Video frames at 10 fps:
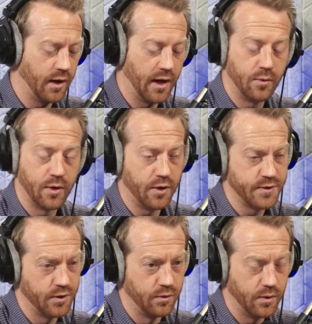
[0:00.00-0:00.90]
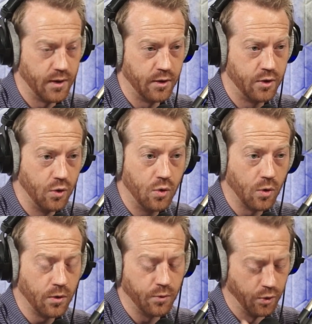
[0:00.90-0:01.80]
I would also
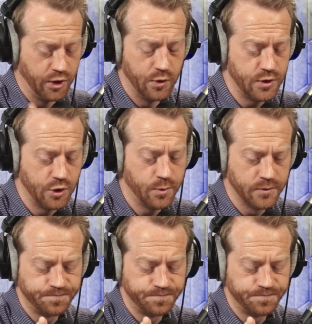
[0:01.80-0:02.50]
Google or YouTube